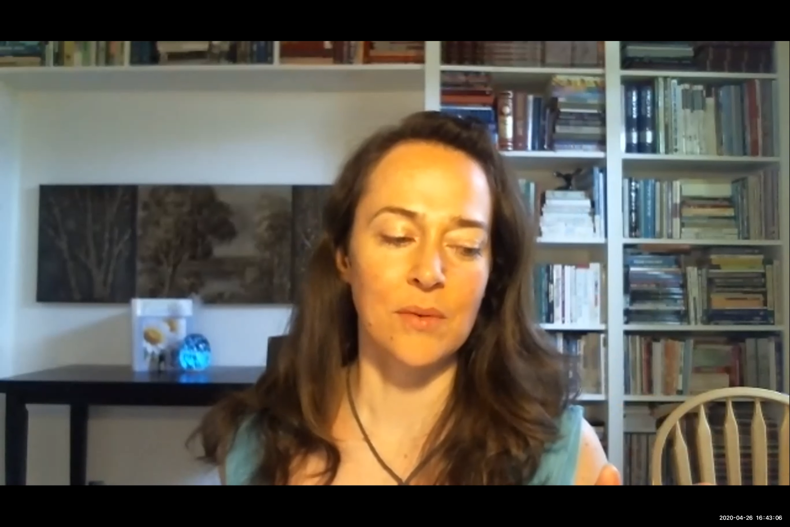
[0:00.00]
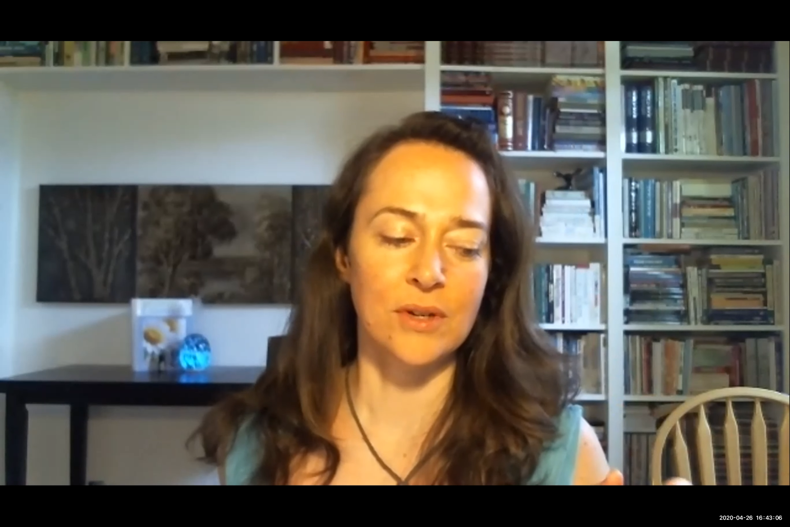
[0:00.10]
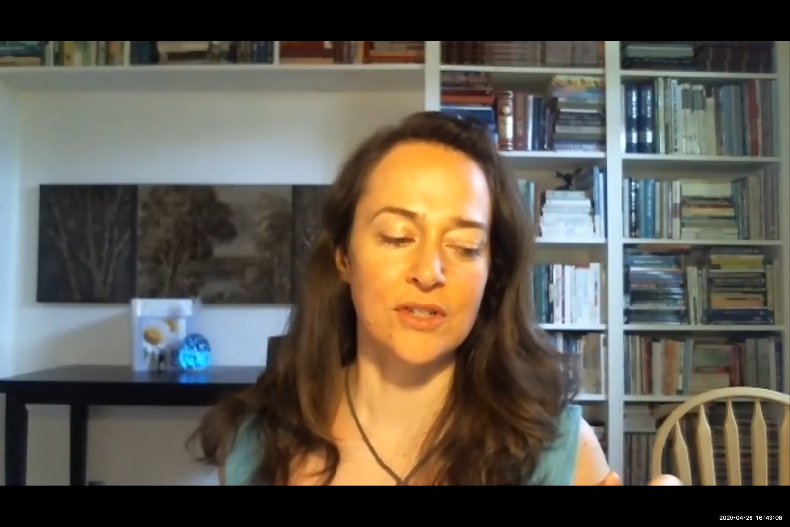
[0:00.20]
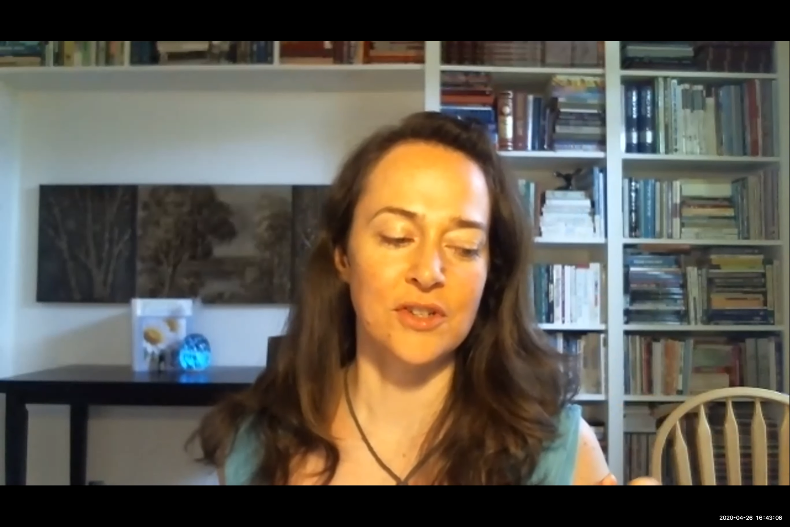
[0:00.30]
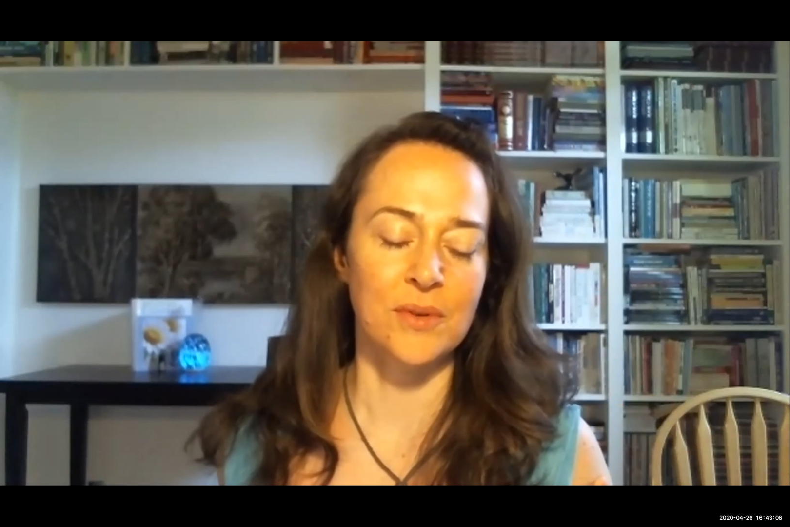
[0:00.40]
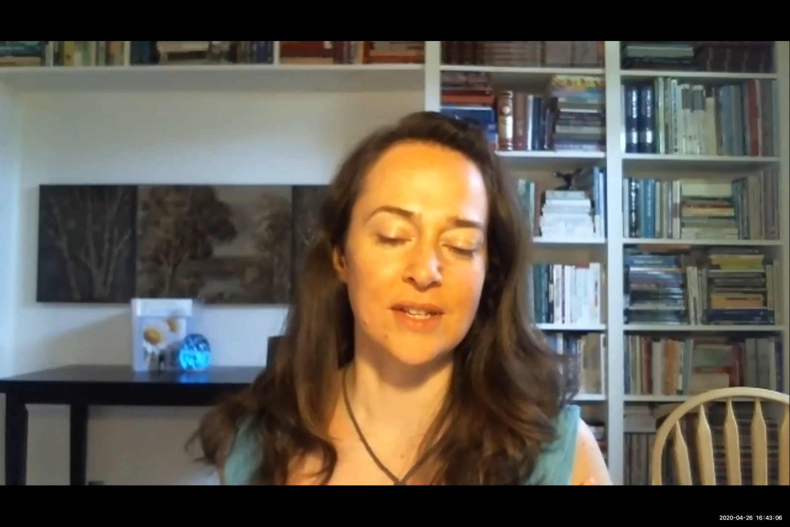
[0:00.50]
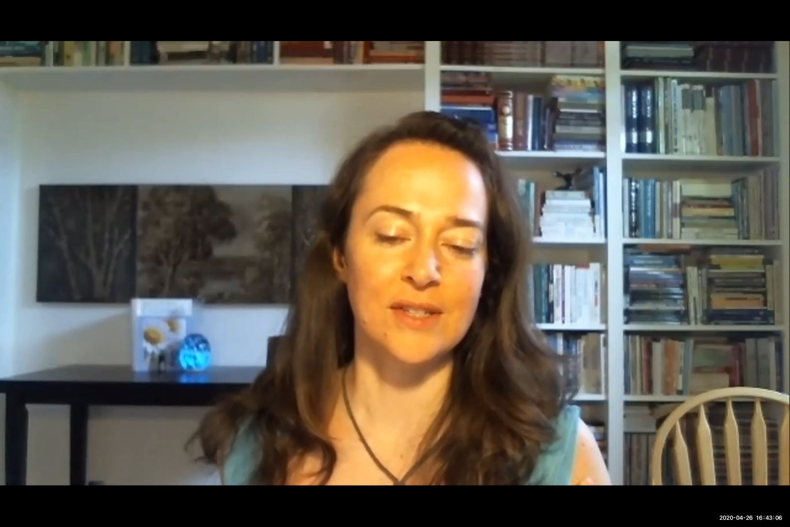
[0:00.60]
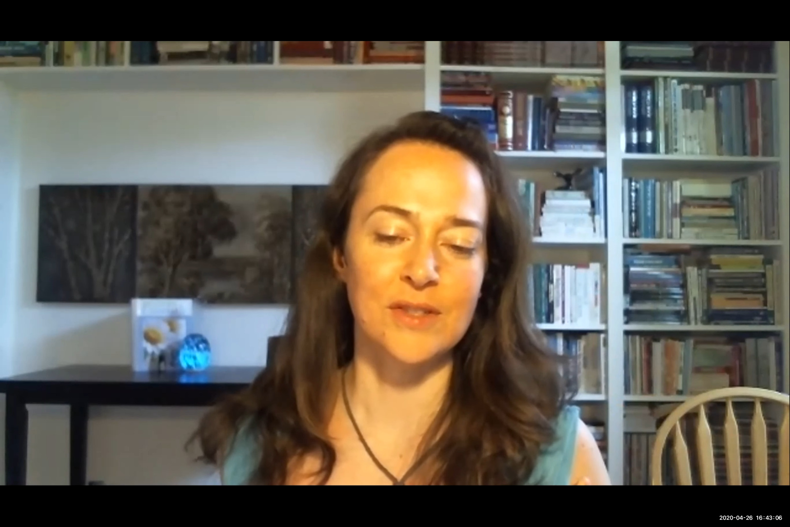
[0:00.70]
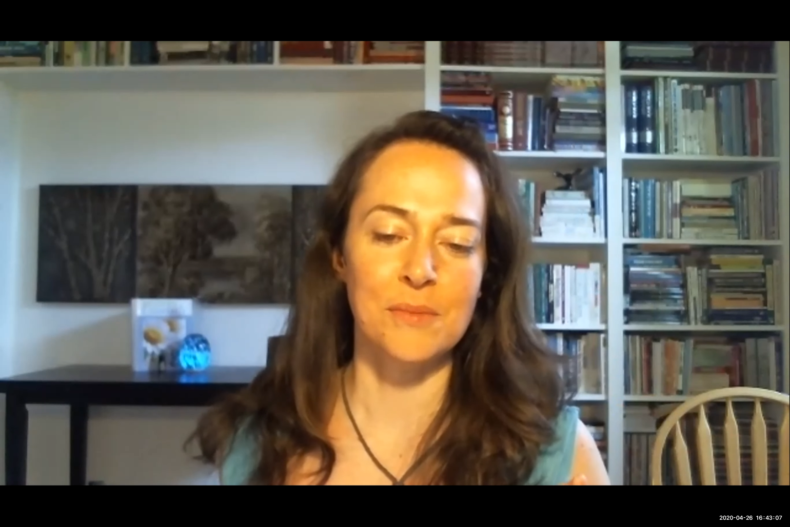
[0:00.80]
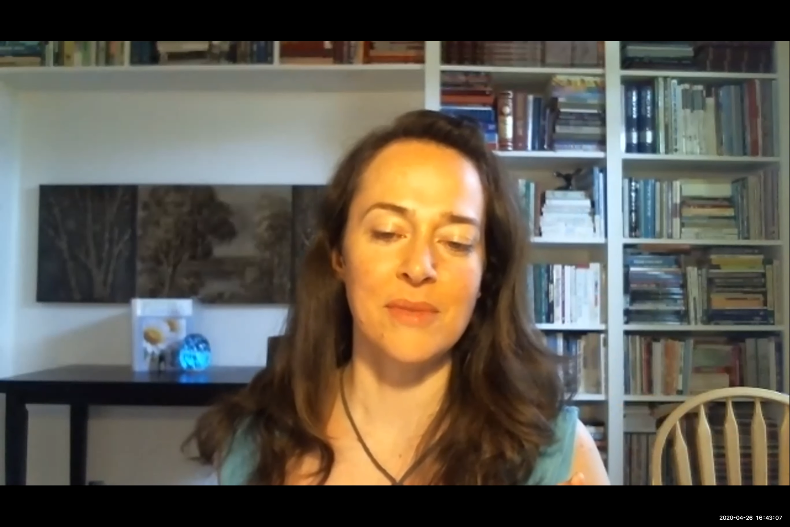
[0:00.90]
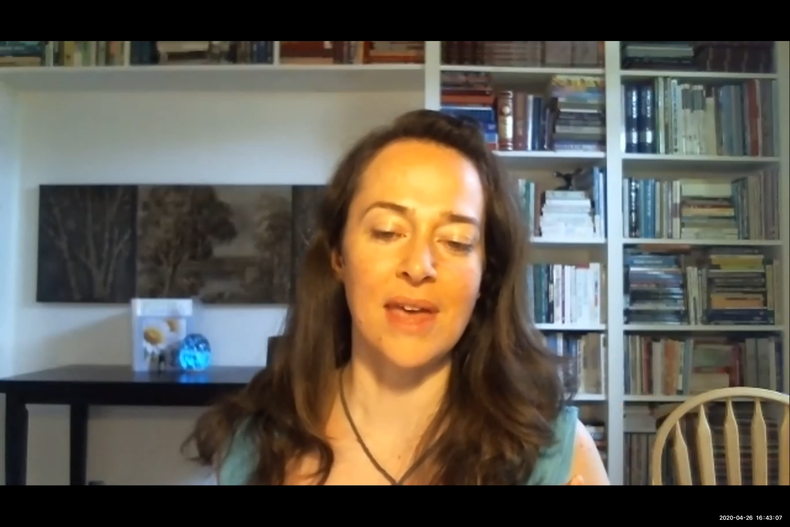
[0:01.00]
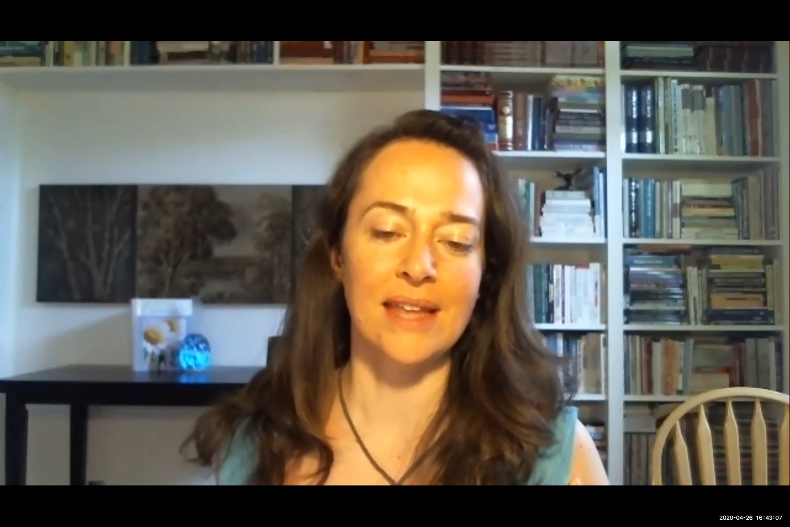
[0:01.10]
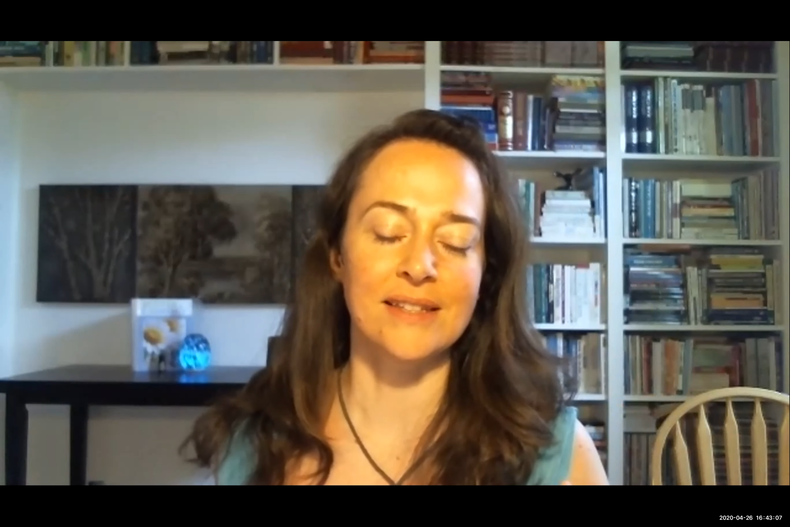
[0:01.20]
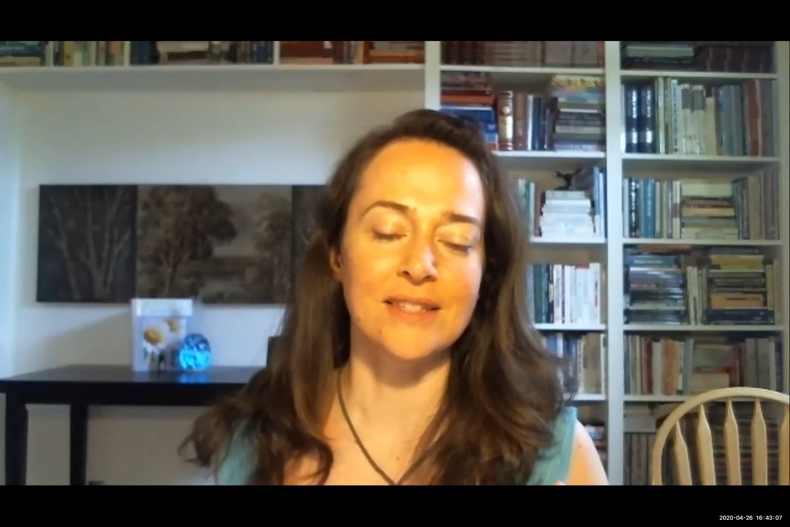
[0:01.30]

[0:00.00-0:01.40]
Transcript: we're doing a Zoom then.